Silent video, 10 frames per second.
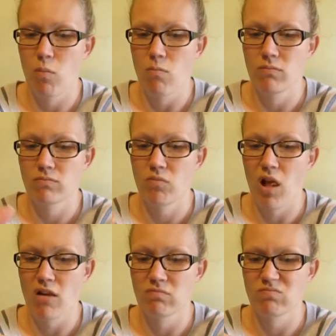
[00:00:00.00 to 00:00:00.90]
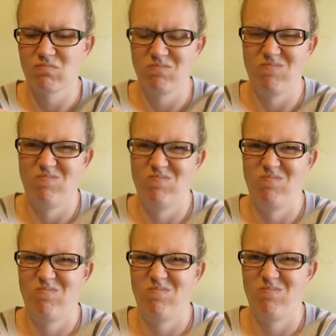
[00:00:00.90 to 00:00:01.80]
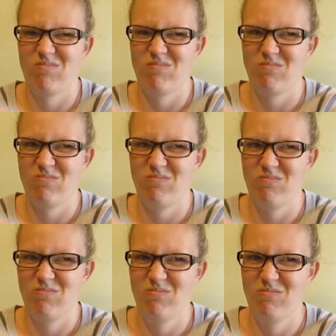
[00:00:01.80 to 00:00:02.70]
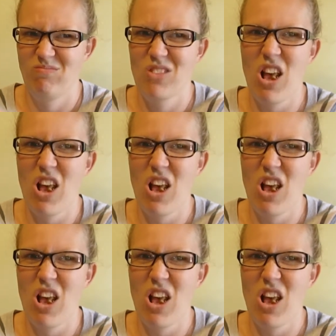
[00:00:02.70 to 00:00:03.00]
[no speech]